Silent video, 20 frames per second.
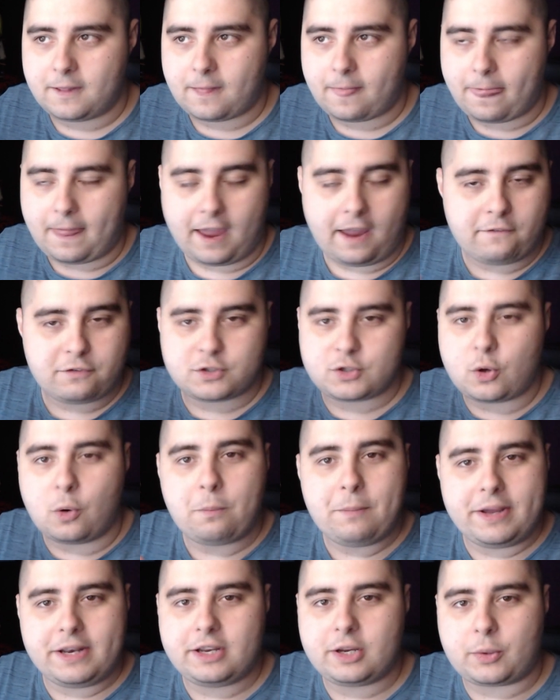I have so
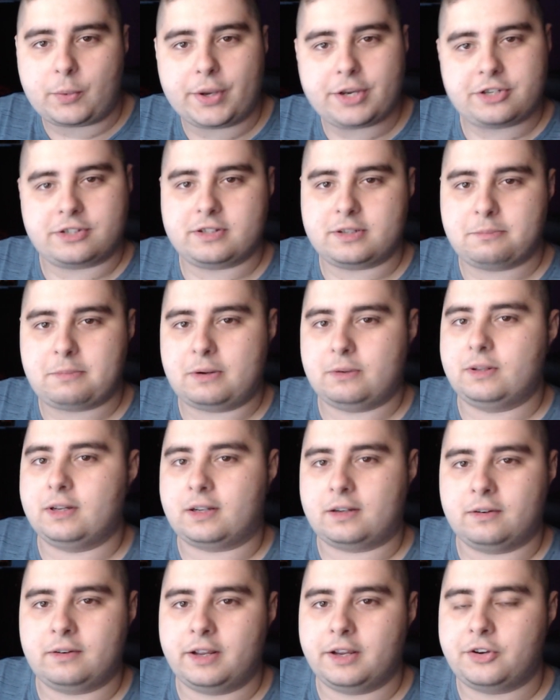many questions about the
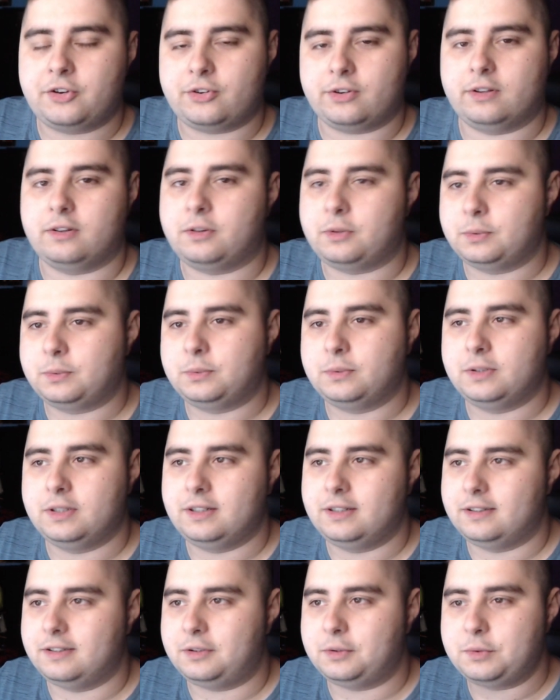connection
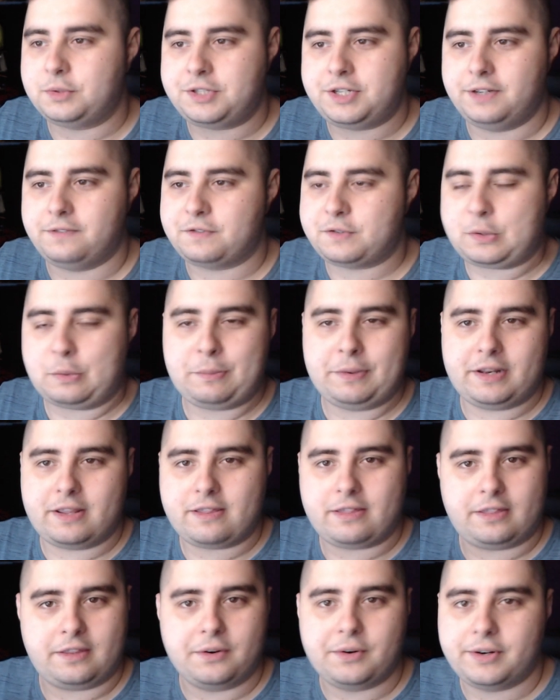to Chief, so many
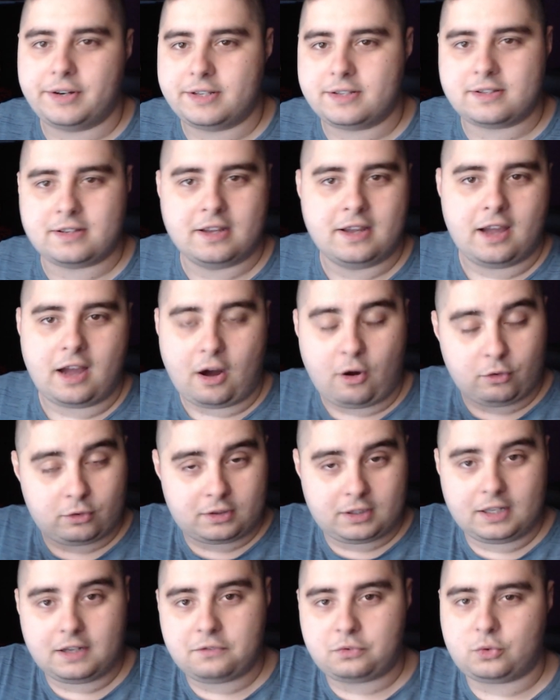theories. I would
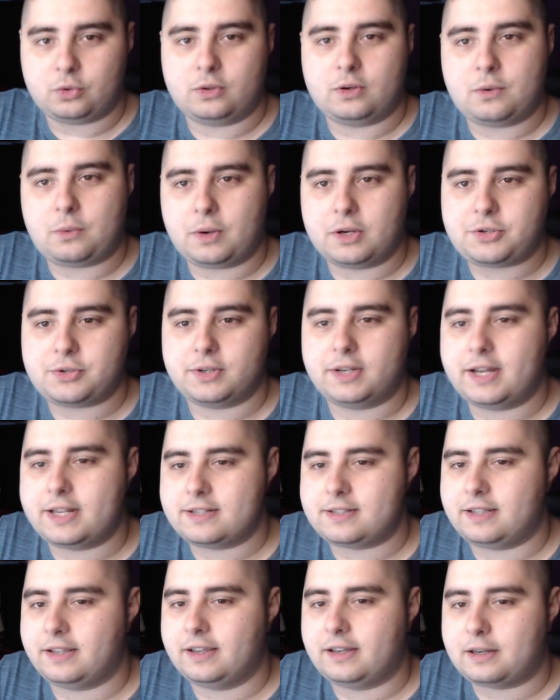love to know what you
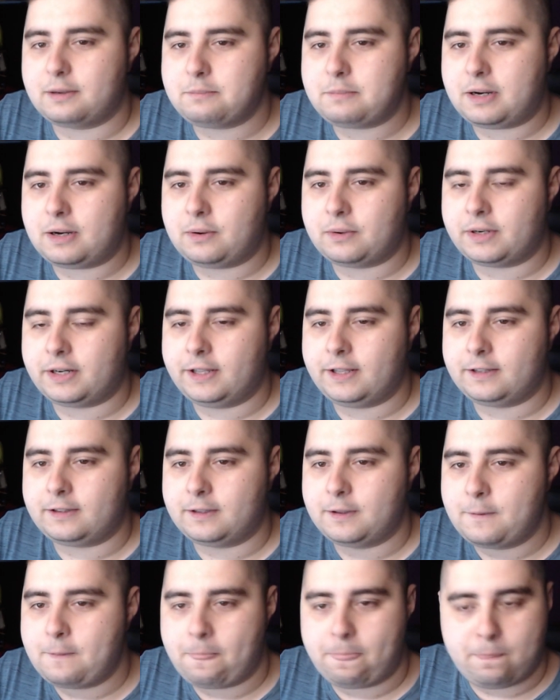guys think about it.
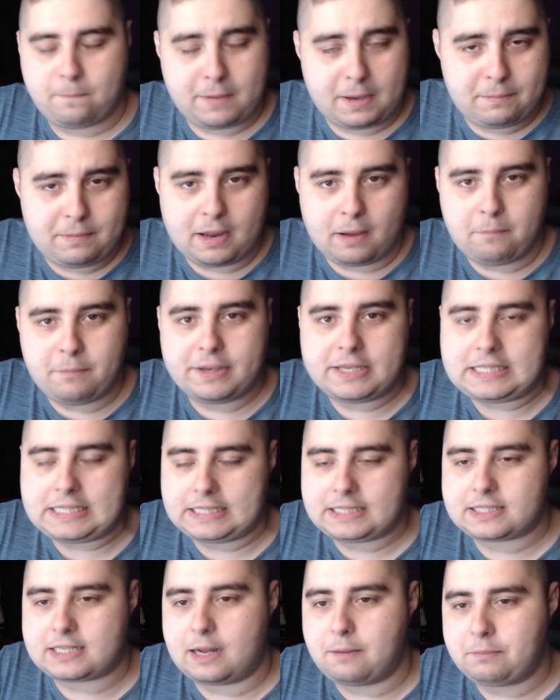Maybe I'm
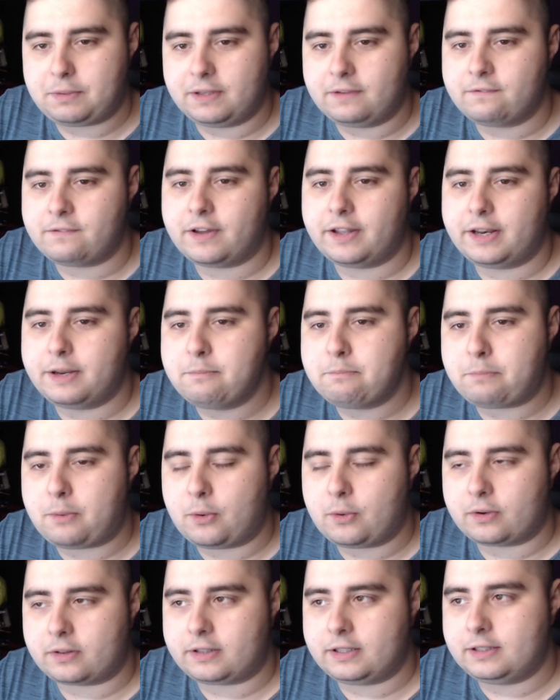missing something very
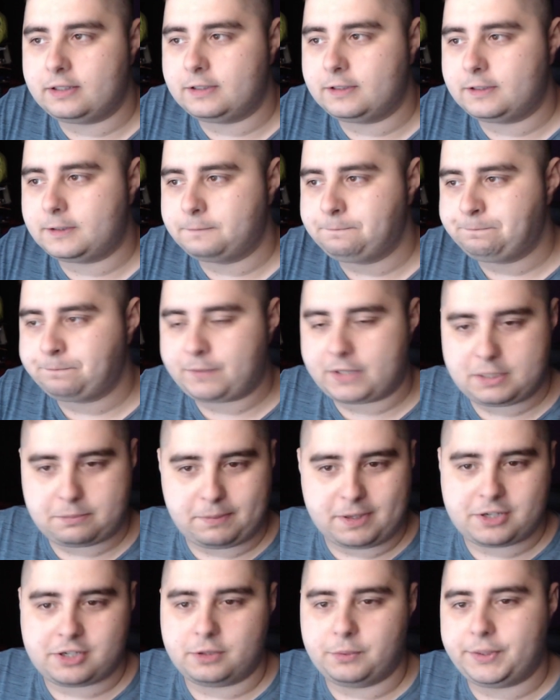important,
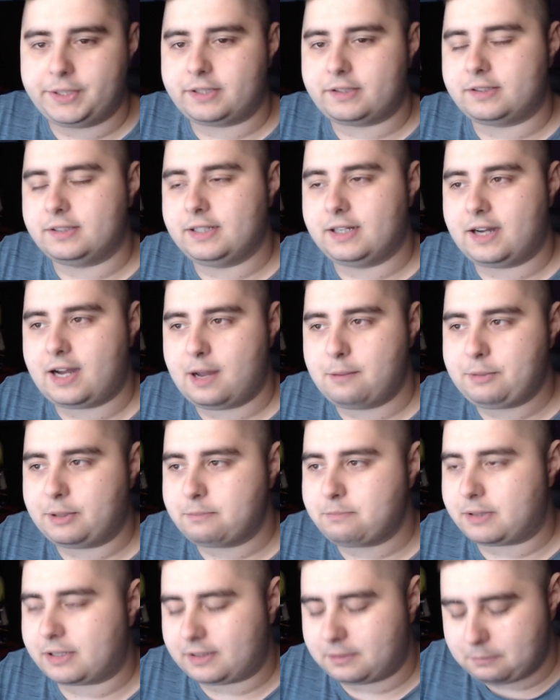especially with the
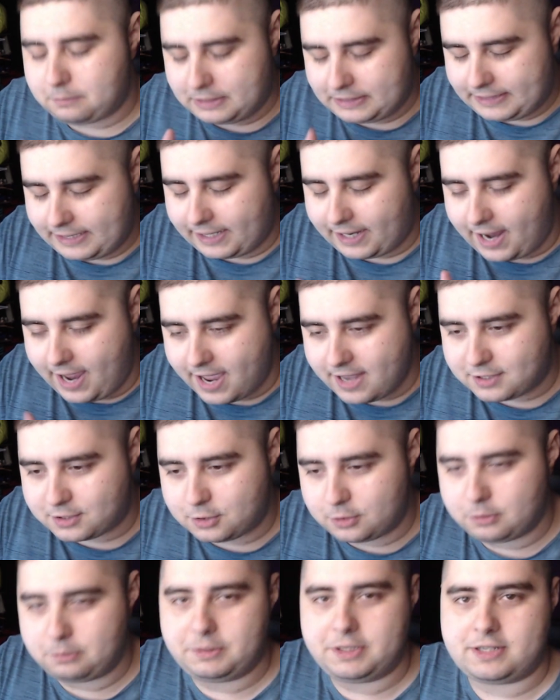hummingbird, but there has
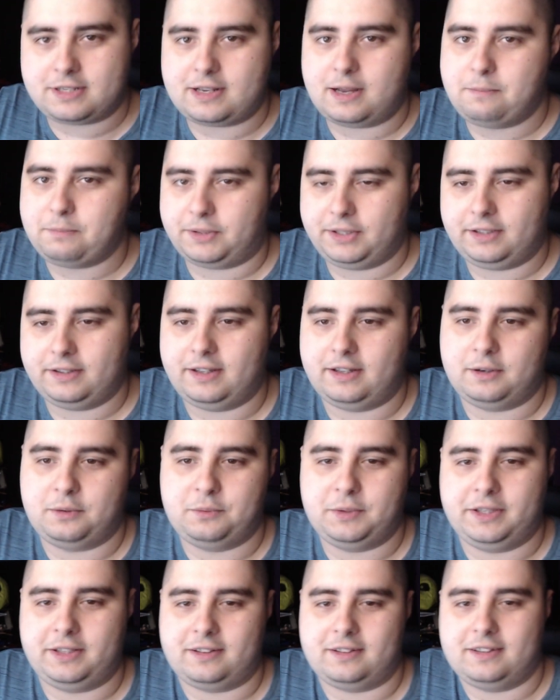to be something there
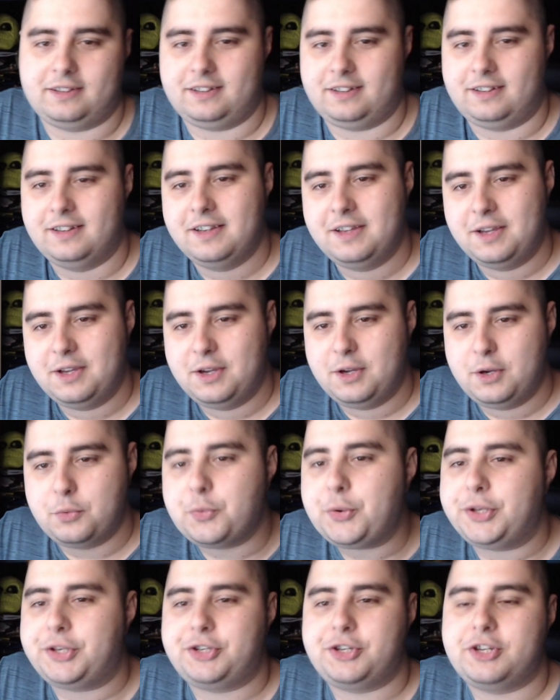
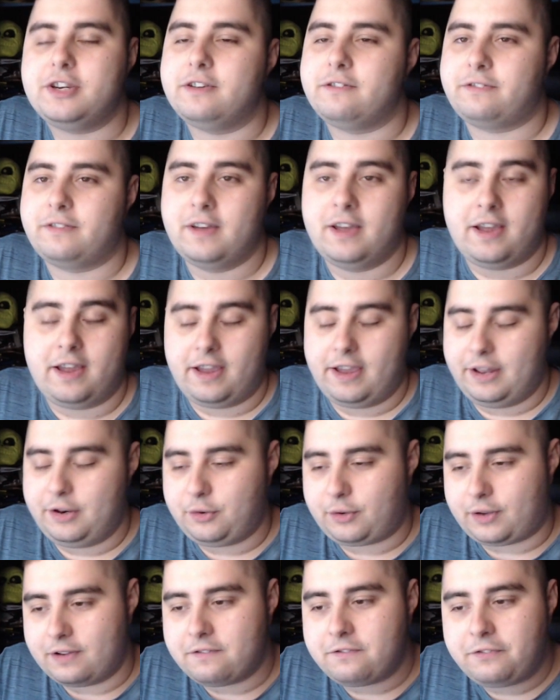with Chief, and you
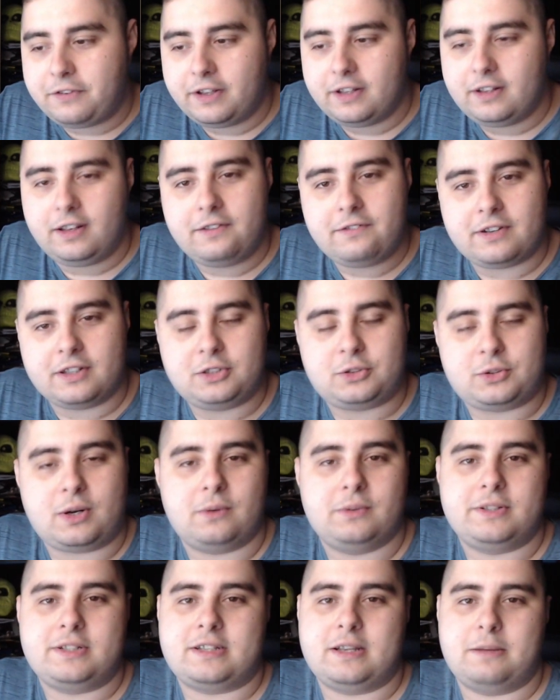can feel even
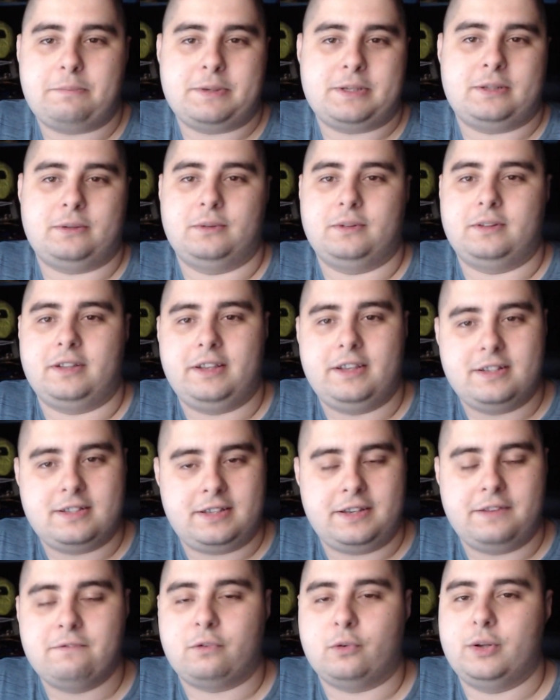throughout this episode his
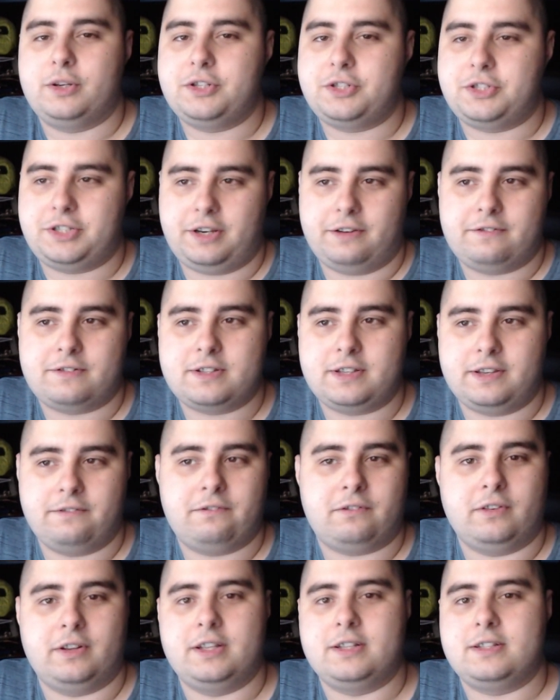influence, Chief's
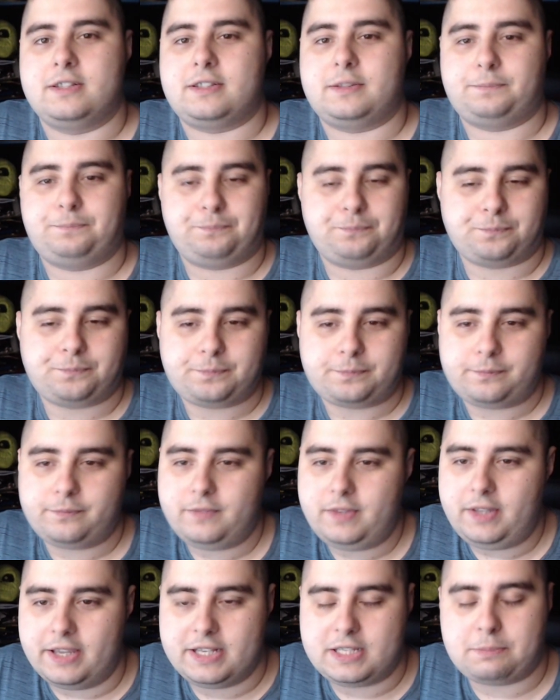influence,
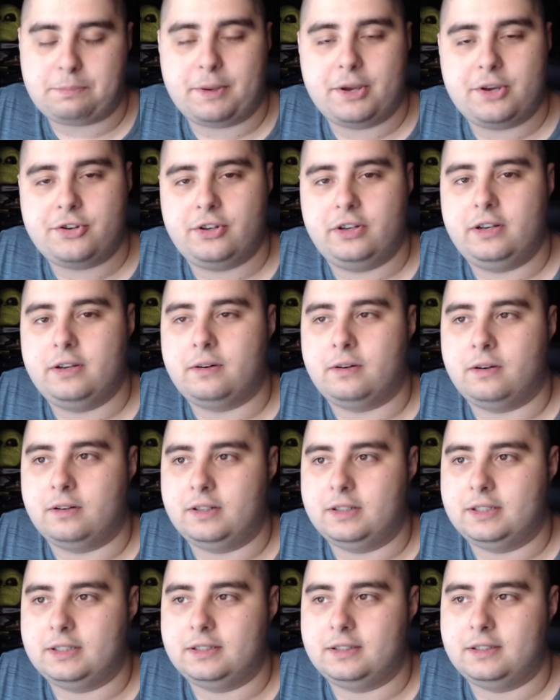especially
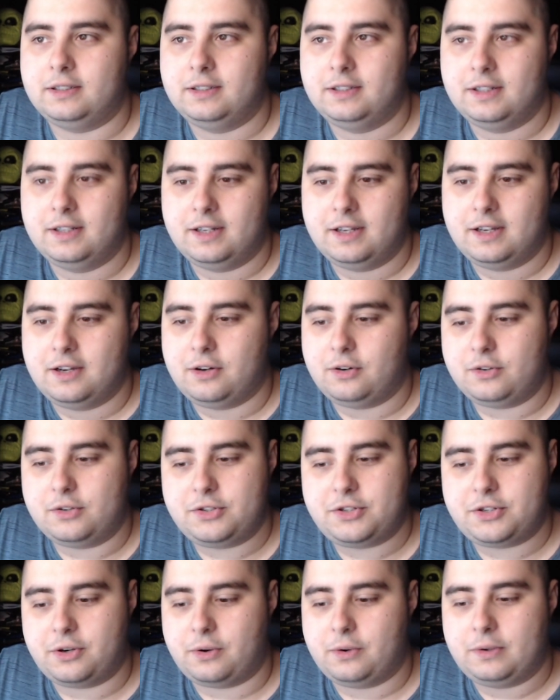on
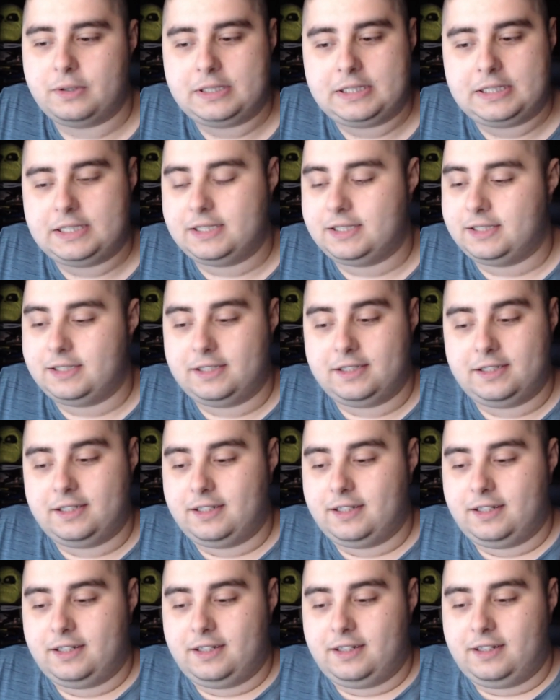Joe.
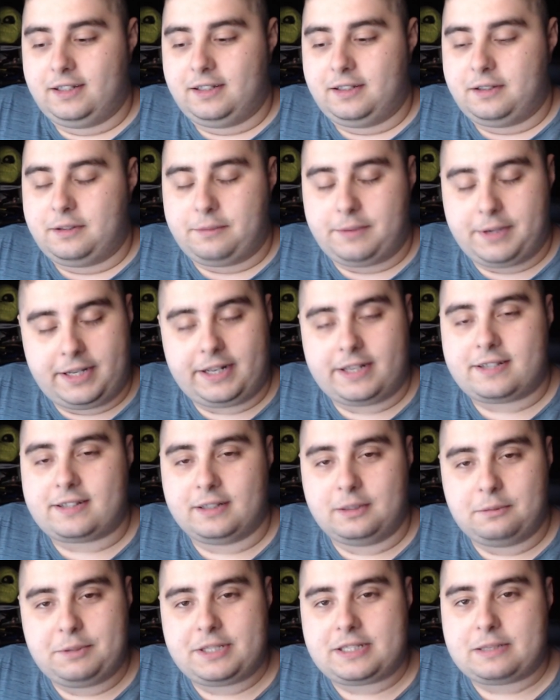Man, I
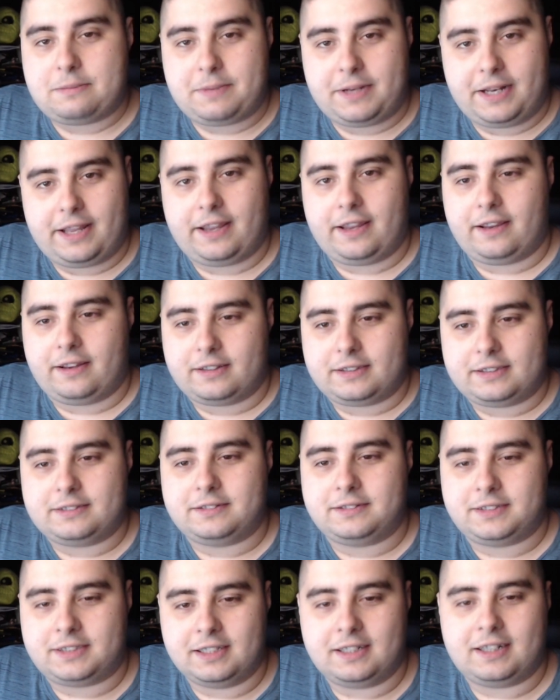still miss him, and I
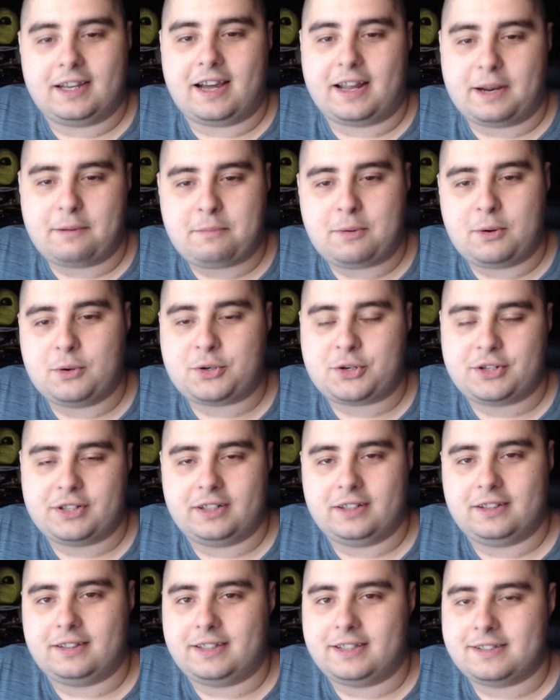still got
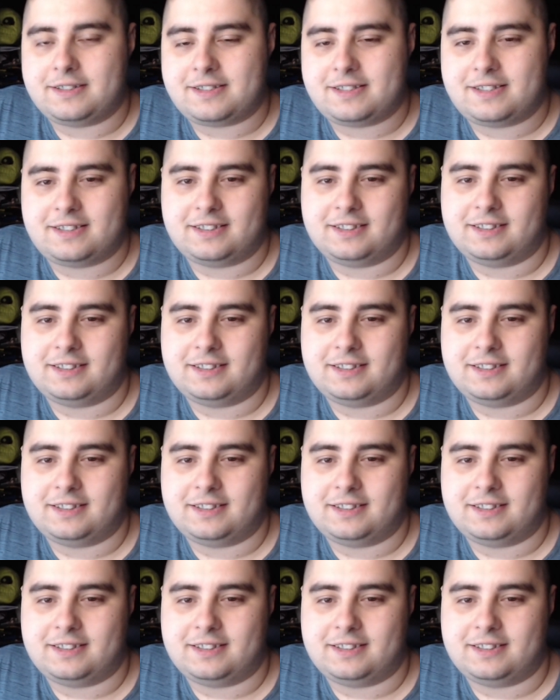emotional this